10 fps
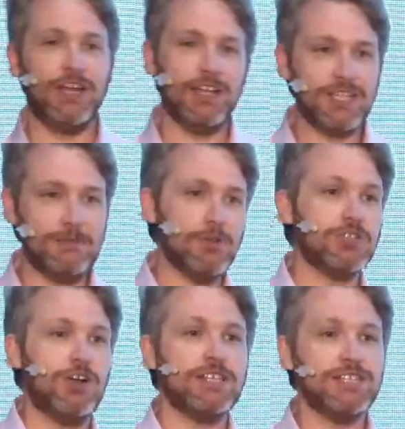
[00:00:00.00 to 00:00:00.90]
as the most
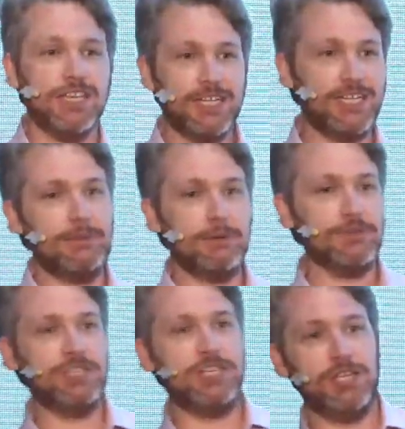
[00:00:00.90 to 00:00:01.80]
isolated capital
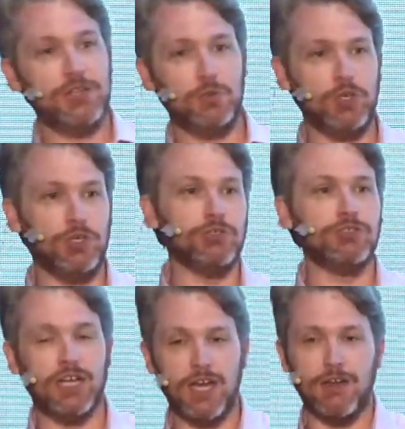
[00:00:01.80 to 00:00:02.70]
city in the world.
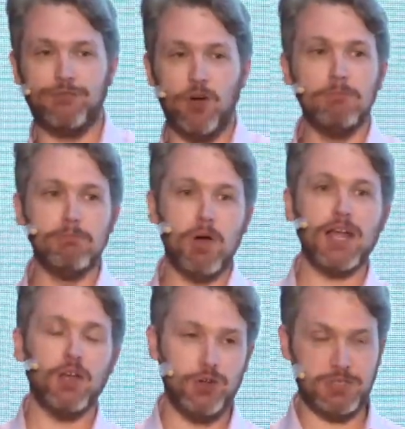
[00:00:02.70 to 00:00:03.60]
Uh, from my
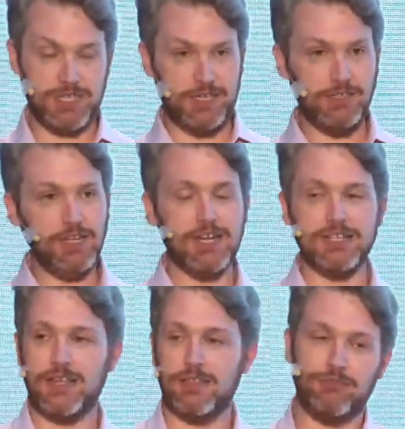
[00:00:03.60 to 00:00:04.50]
hometown, it is
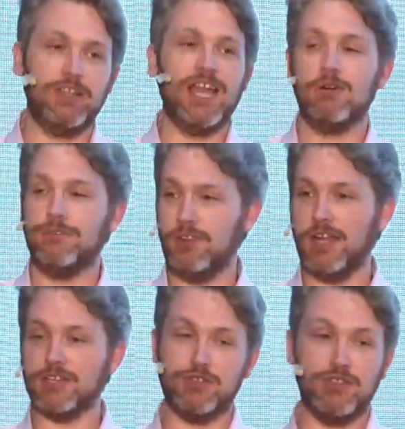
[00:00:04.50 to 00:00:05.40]
a three hour
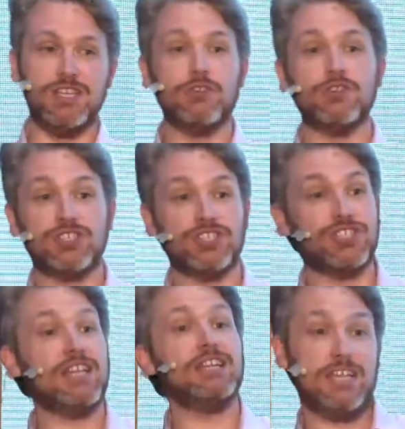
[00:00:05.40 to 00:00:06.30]
flight to the nearest
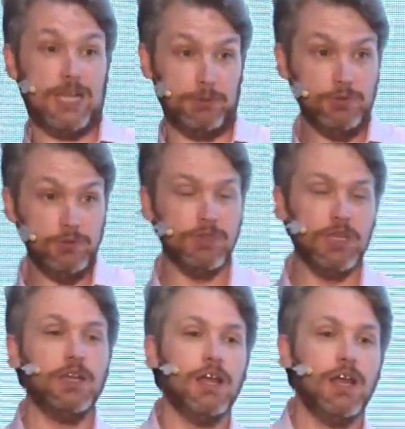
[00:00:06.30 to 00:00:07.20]
state capital
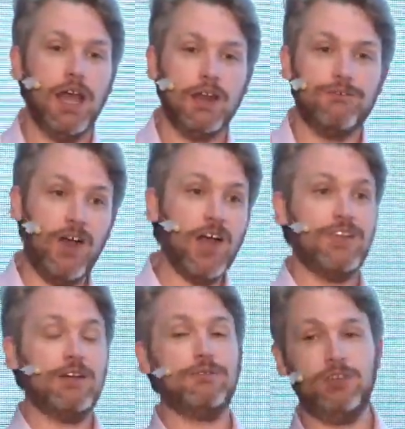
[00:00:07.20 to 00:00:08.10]
and a five
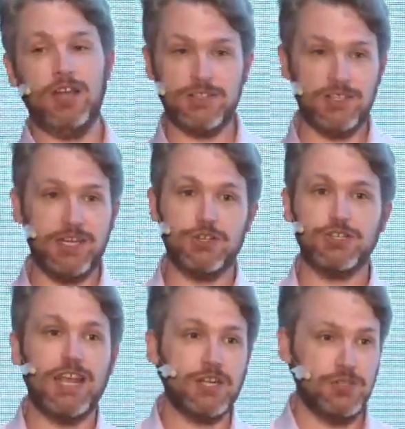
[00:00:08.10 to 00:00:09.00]
hour flight to the nearest
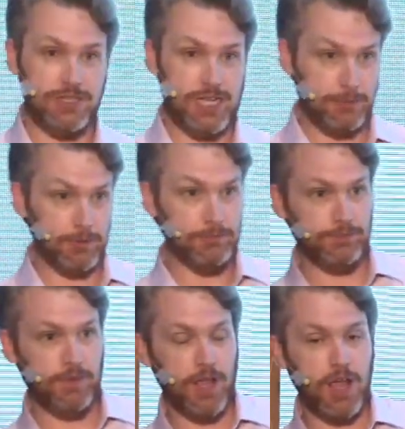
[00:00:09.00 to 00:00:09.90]
national capital.
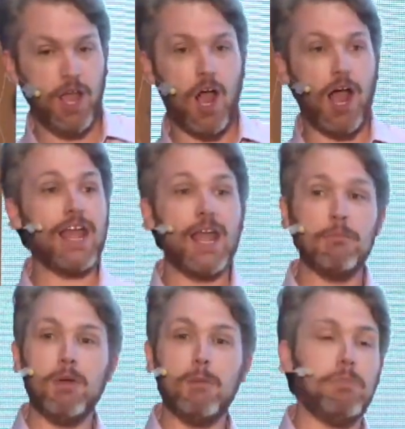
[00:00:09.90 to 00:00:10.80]
I
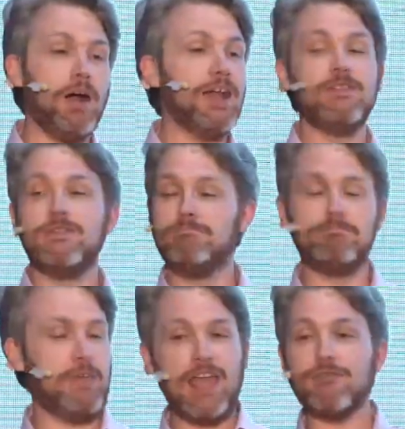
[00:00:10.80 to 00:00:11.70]
am, by
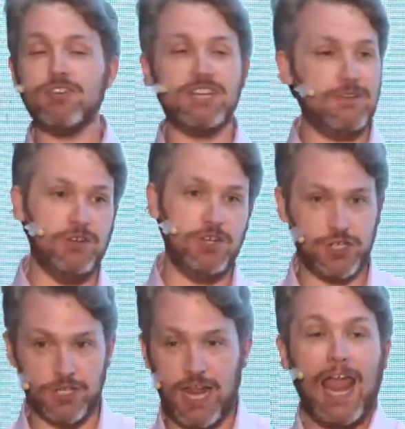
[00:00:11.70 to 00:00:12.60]
every
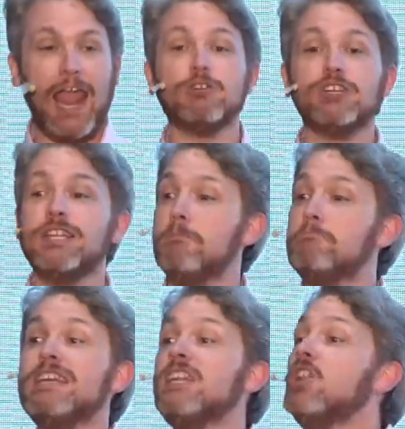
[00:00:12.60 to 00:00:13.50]
definition, out in the
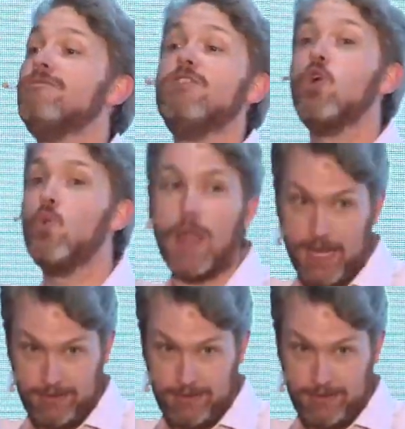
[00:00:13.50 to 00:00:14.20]
middle of nowhere,